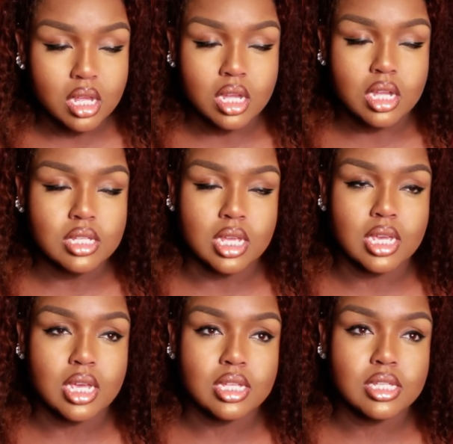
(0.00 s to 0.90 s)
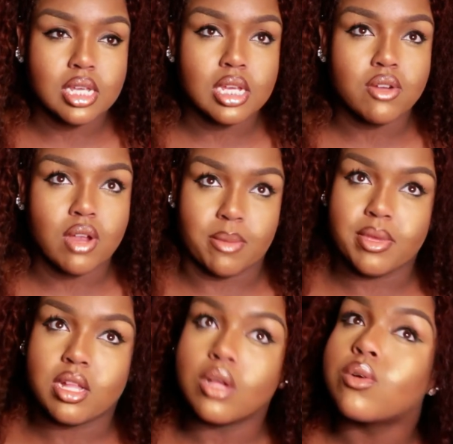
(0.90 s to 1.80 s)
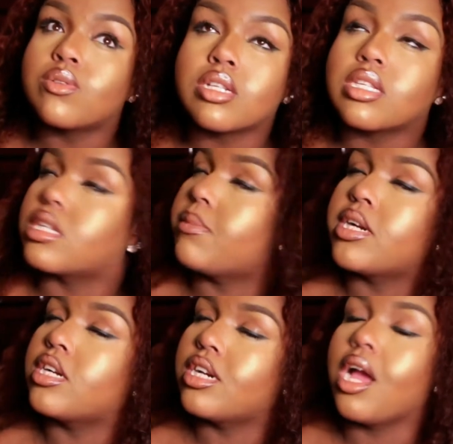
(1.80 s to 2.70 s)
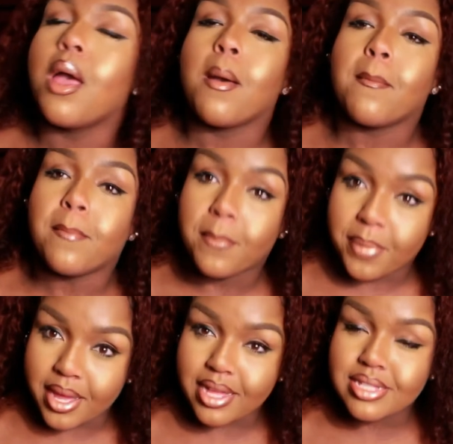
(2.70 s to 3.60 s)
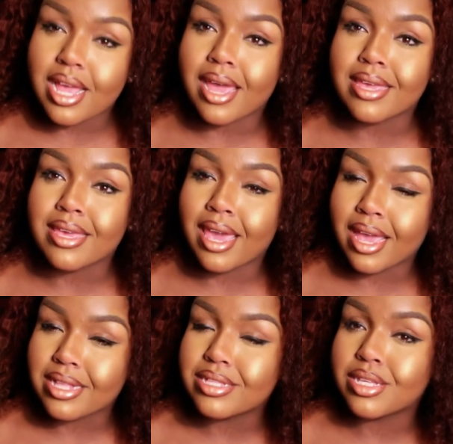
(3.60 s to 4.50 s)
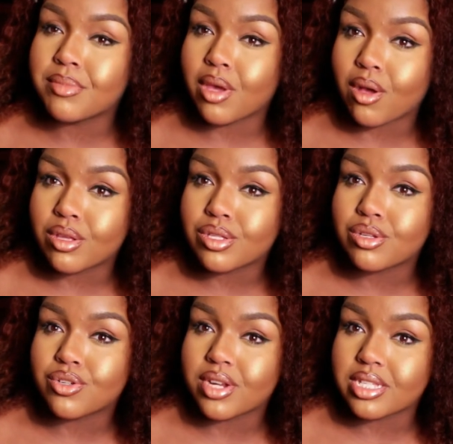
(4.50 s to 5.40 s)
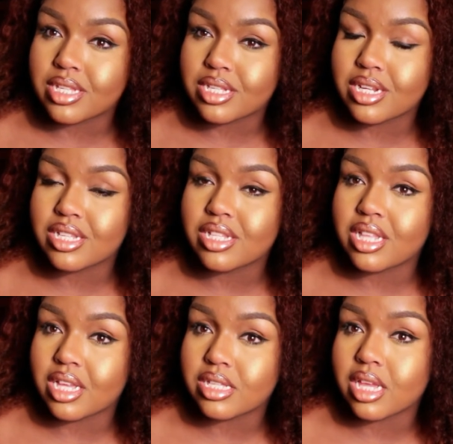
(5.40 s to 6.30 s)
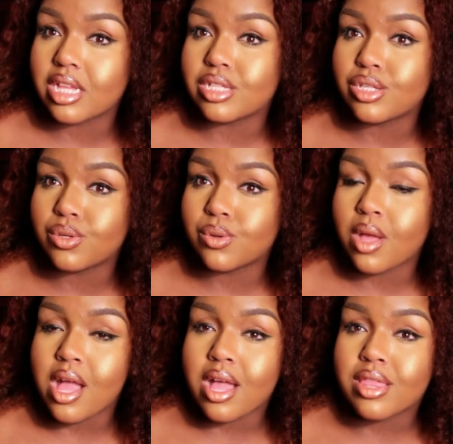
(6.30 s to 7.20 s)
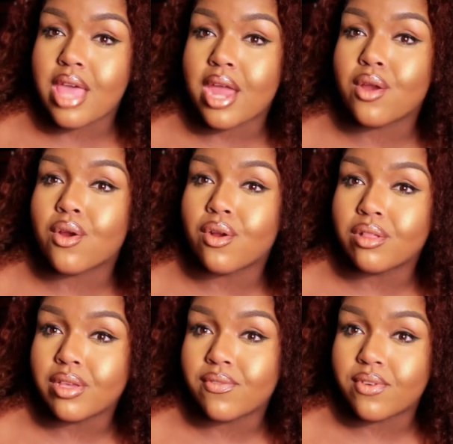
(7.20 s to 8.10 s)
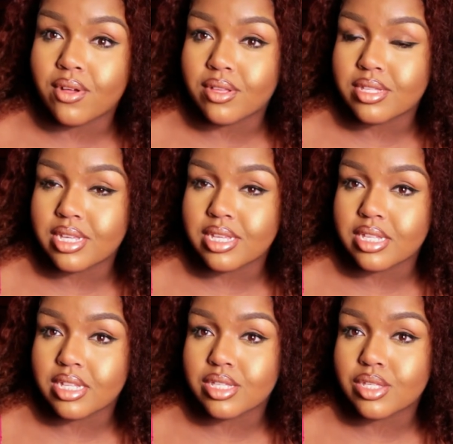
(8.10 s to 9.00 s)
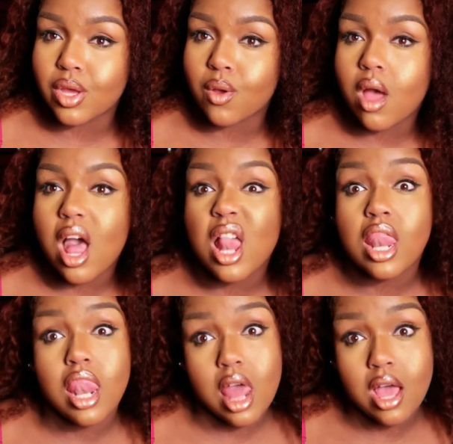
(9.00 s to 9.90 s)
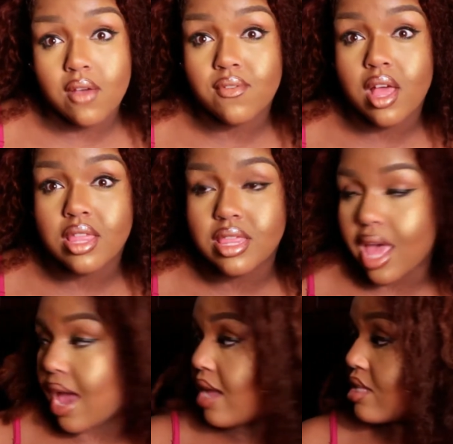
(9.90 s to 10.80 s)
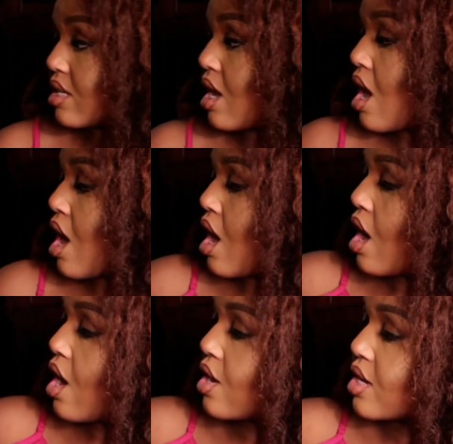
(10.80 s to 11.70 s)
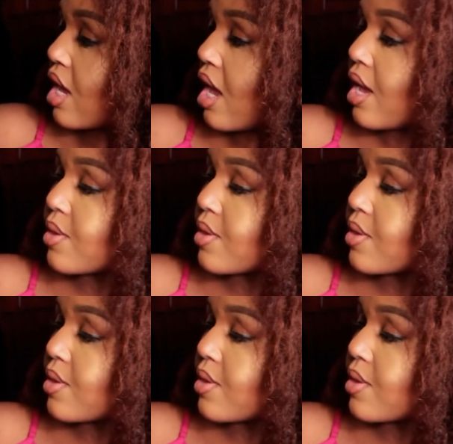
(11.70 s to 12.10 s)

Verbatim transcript: because I can't stand grabby clothes in the summer. But I can see me also transitioning this into that early fall season. So love that. Okay,